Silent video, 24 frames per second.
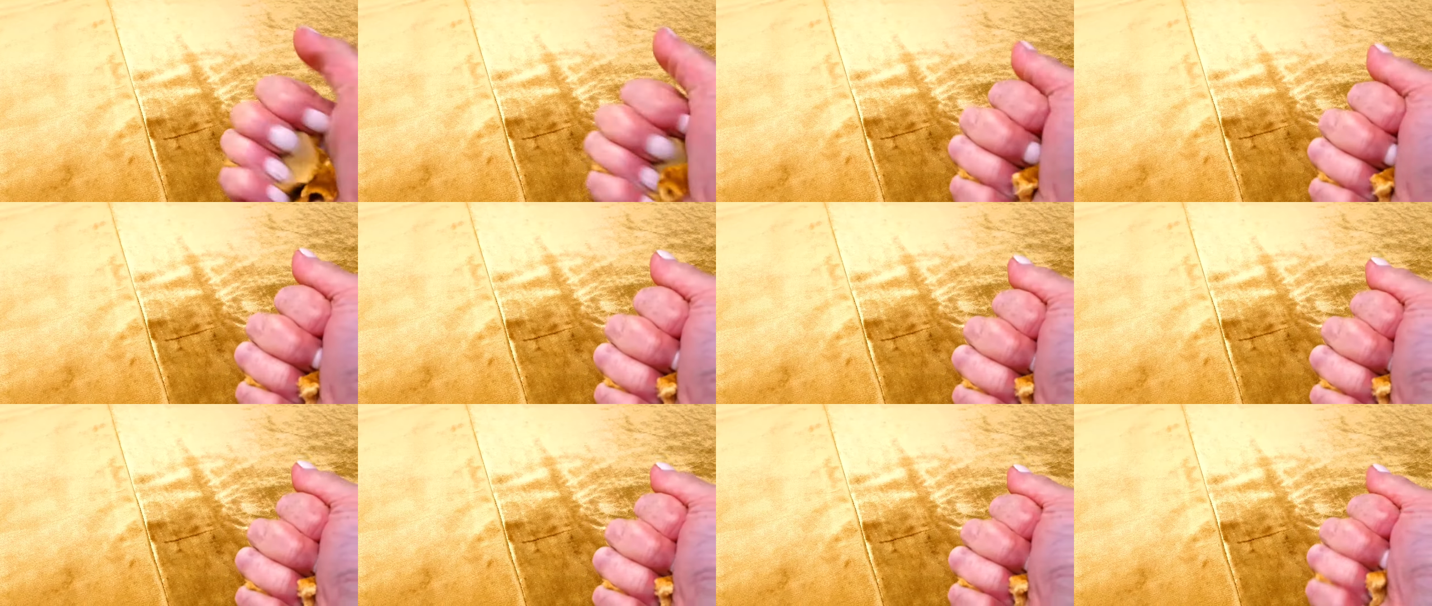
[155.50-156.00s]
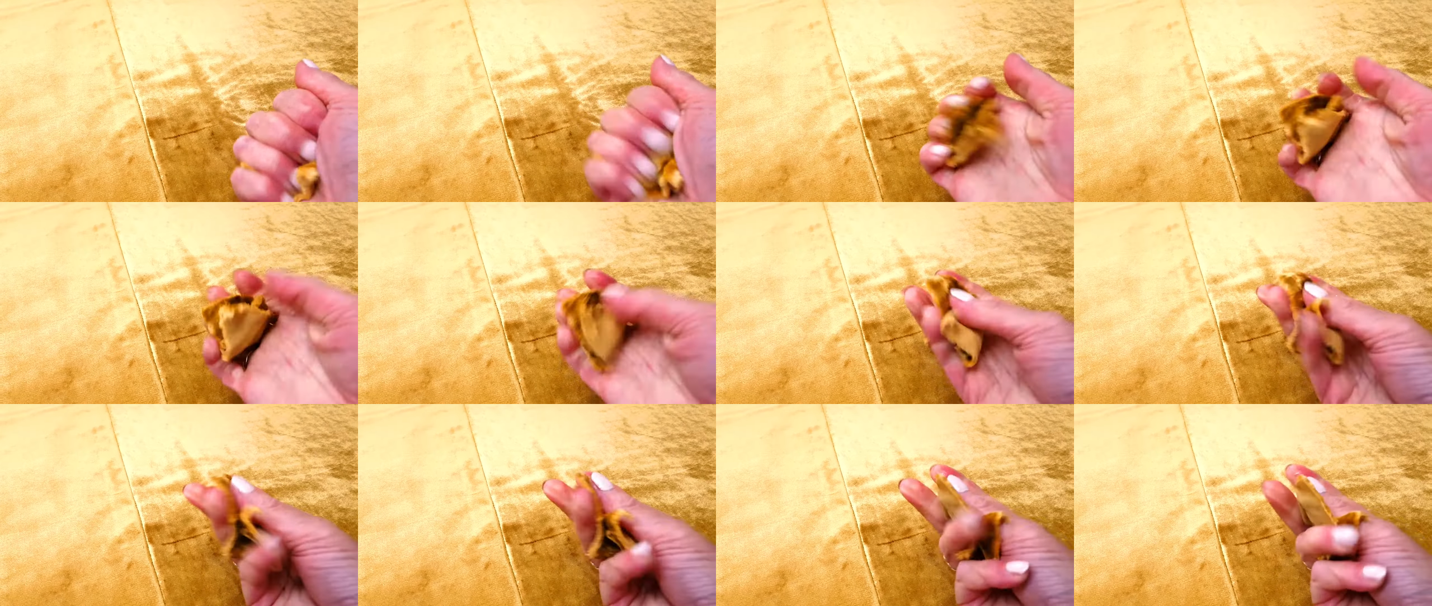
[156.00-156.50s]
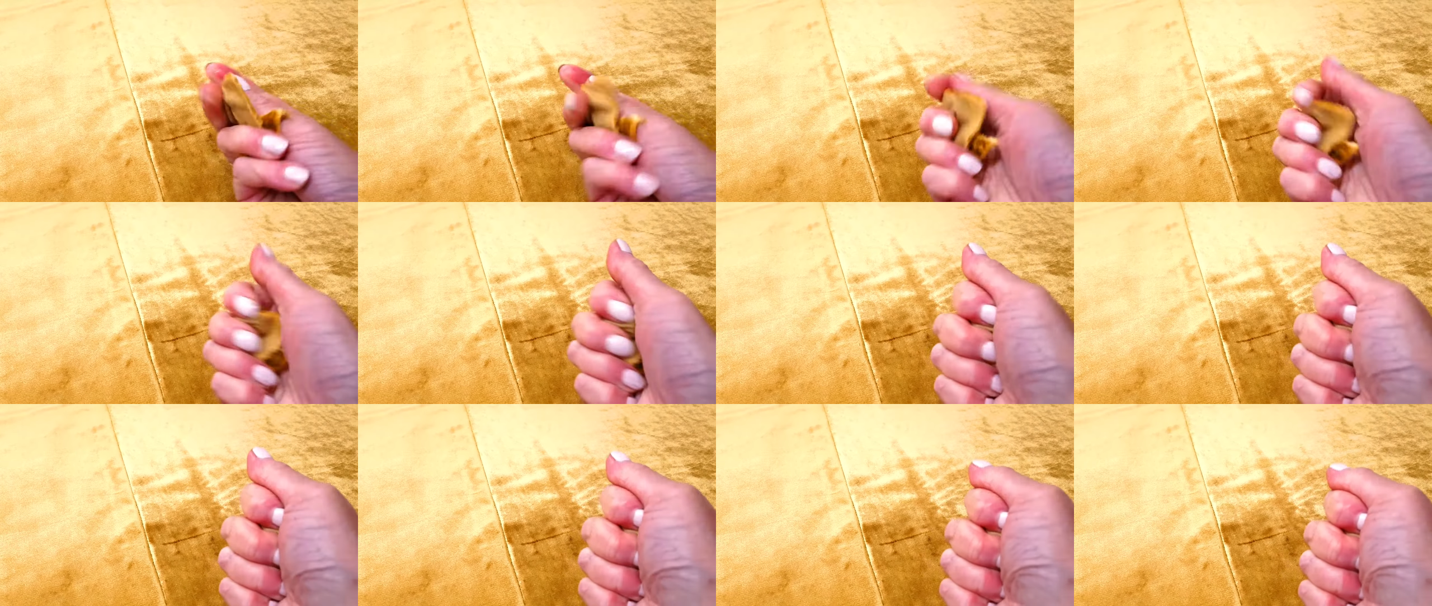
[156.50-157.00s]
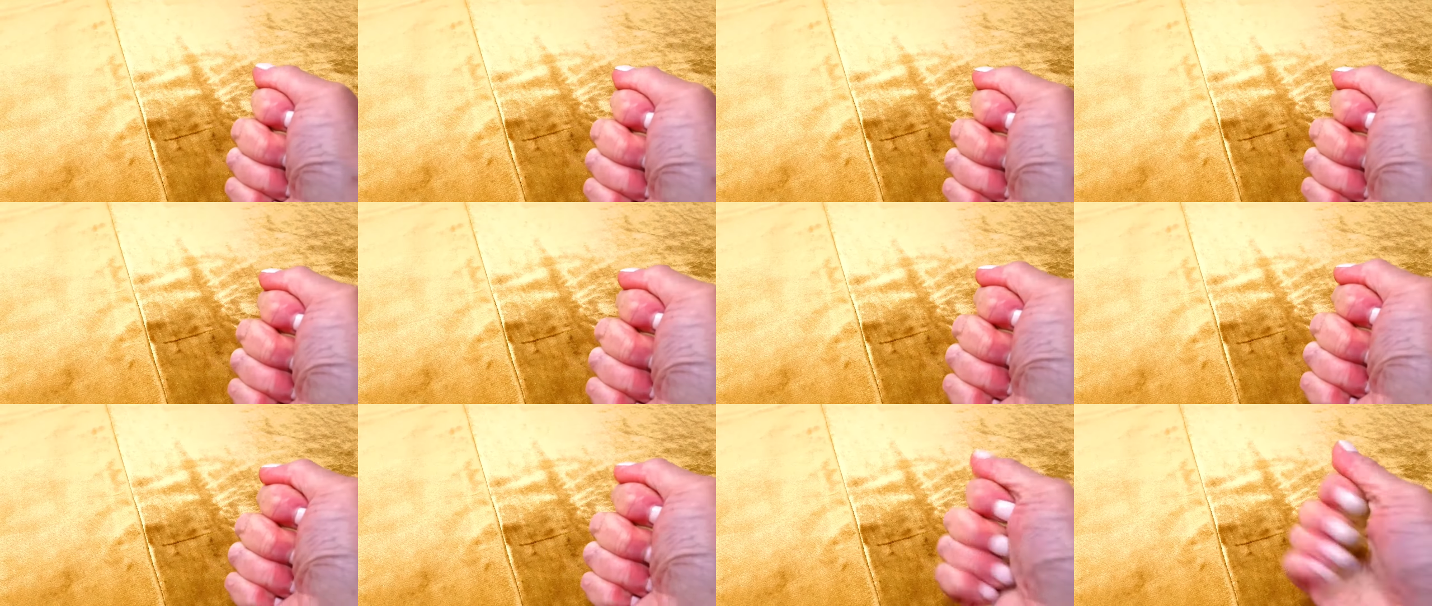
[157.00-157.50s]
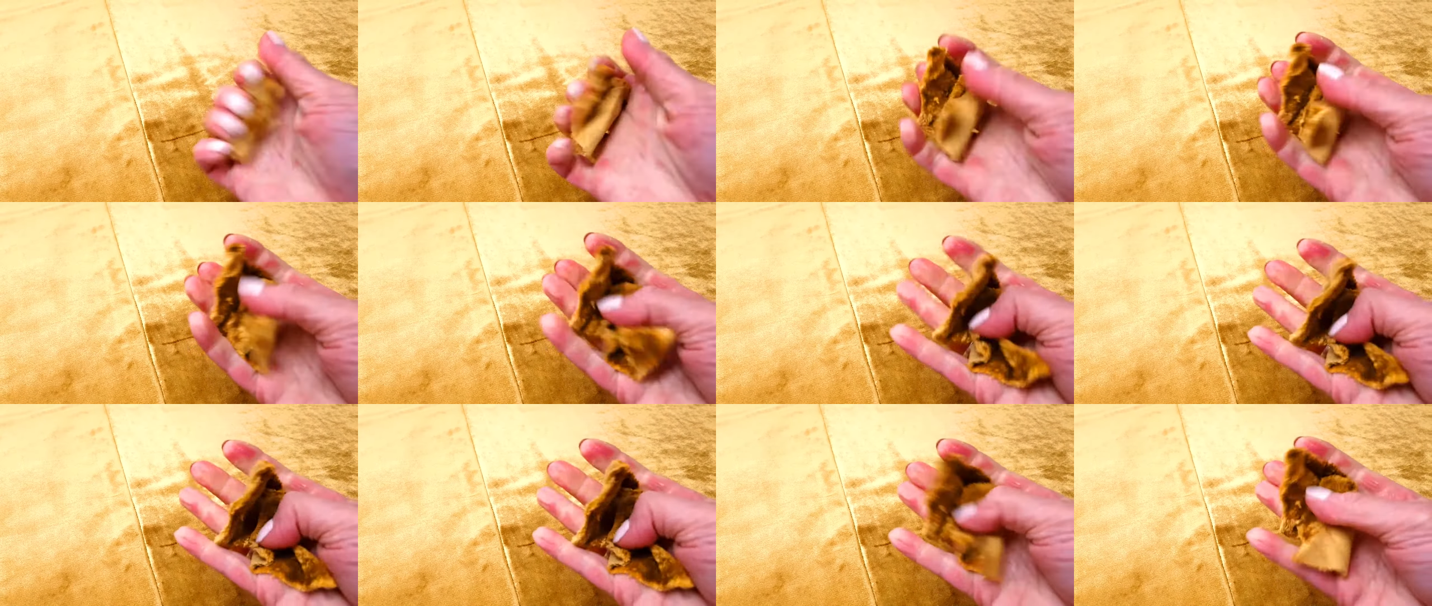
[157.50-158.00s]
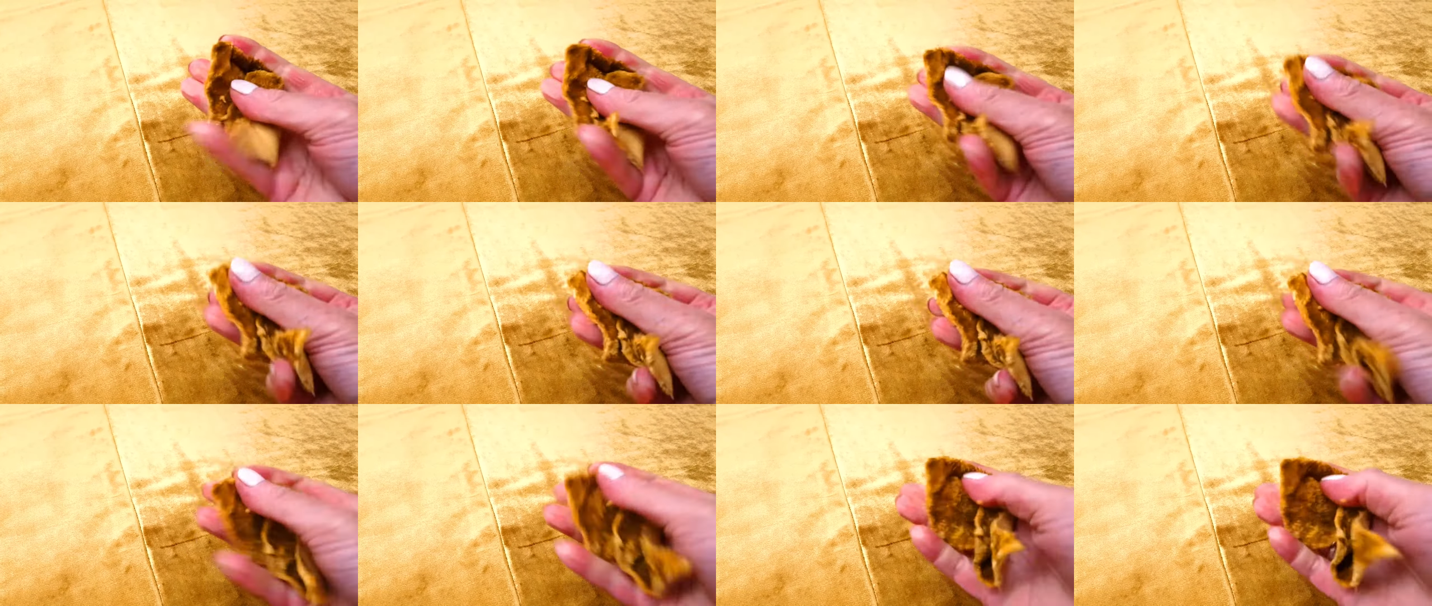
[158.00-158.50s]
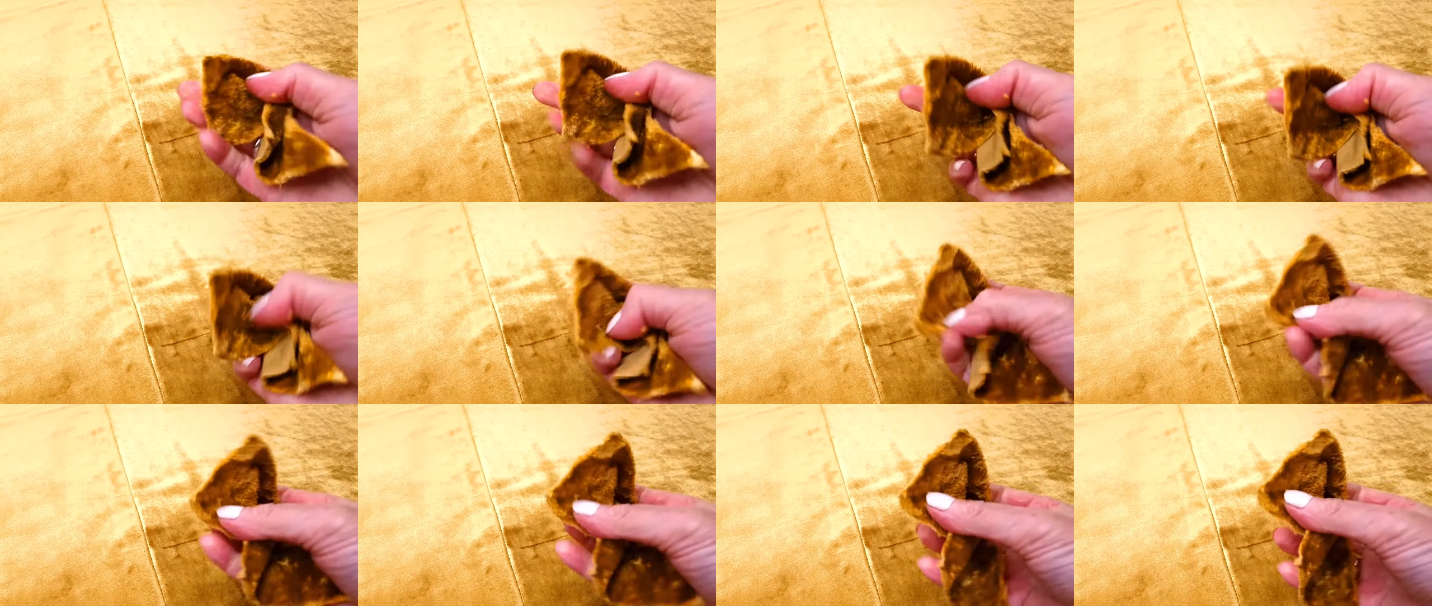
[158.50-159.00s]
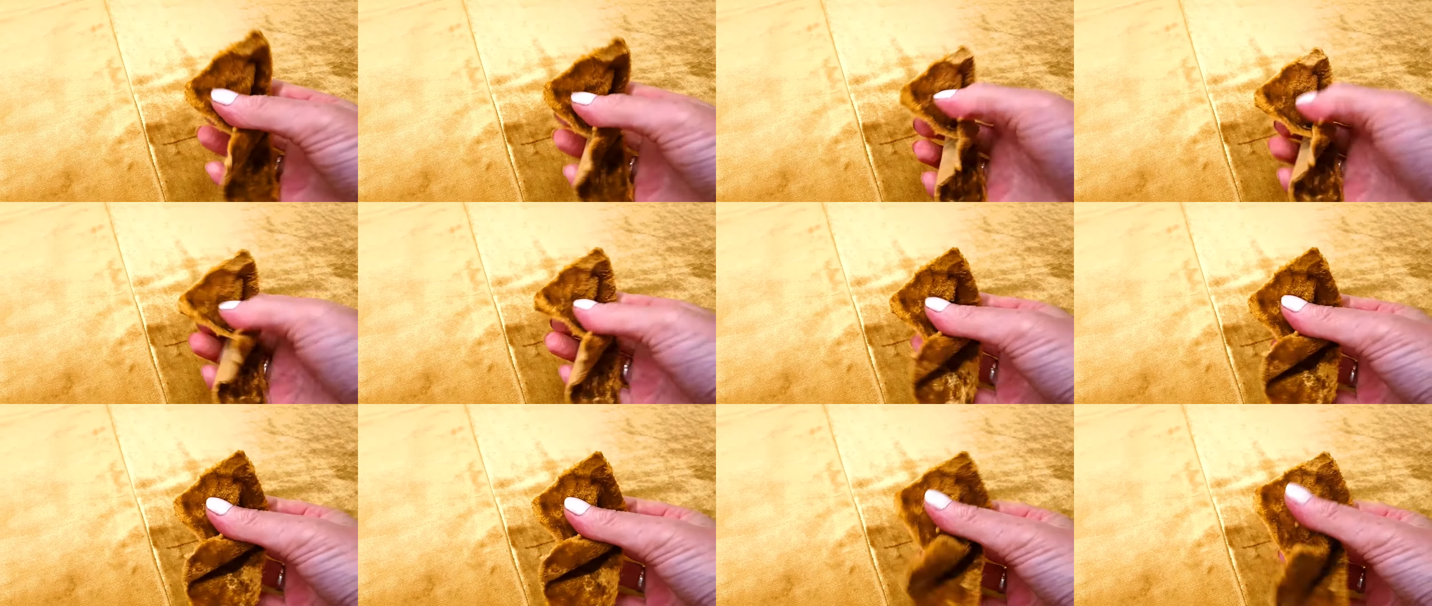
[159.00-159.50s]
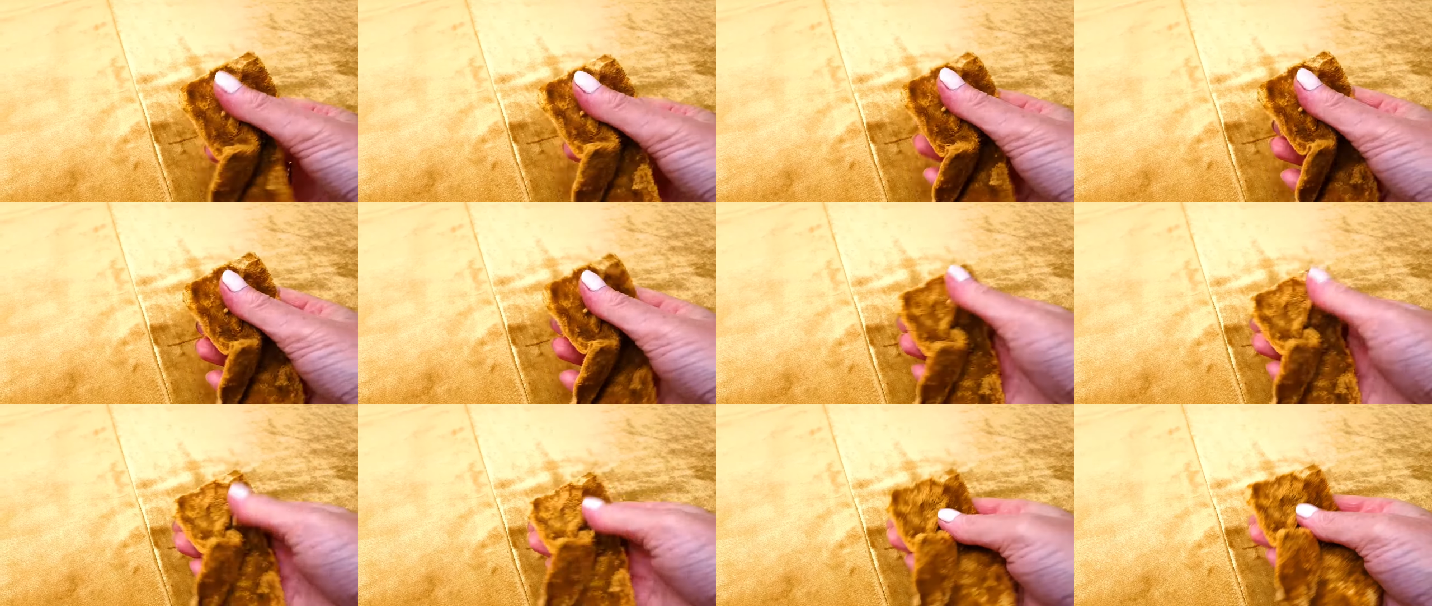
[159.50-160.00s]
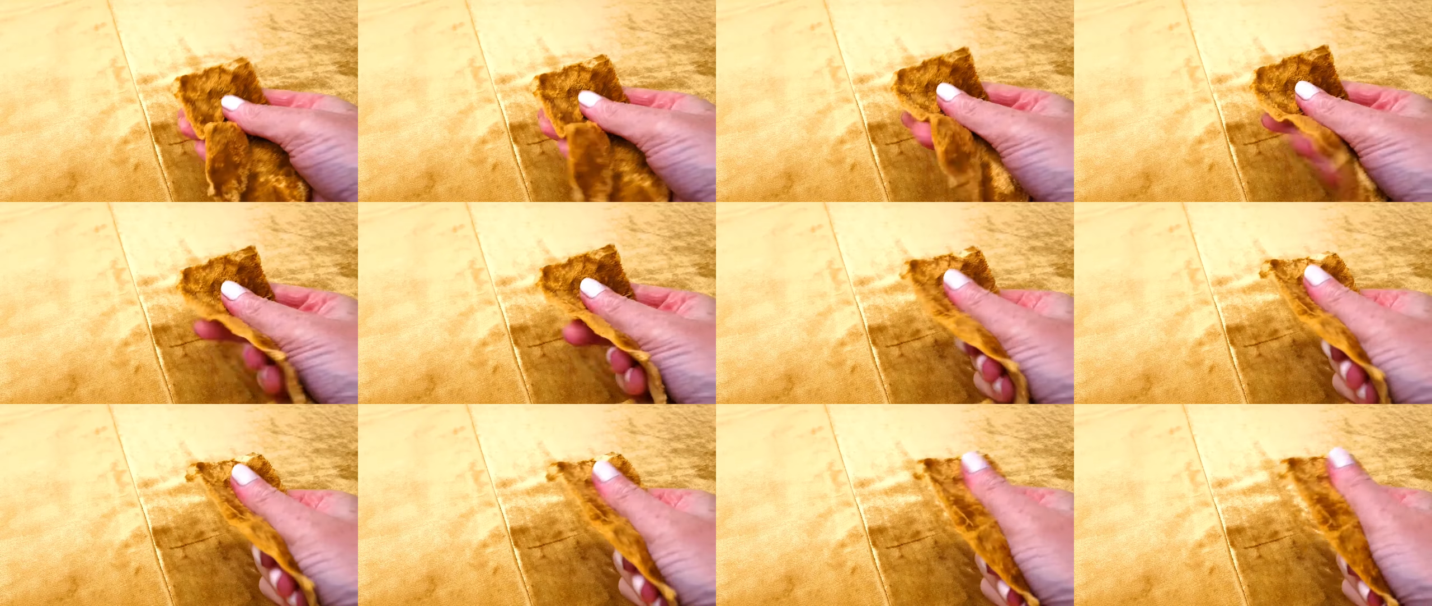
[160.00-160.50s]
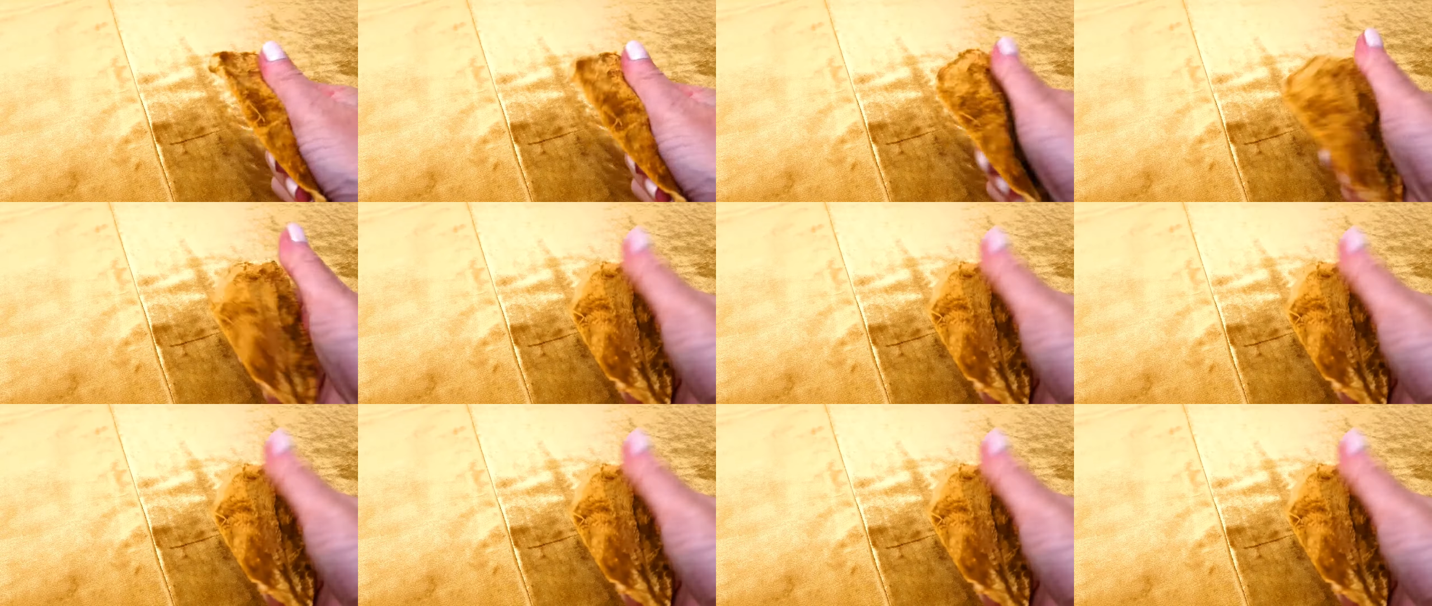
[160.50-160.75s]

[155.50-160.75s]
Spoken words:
(no speaker visible)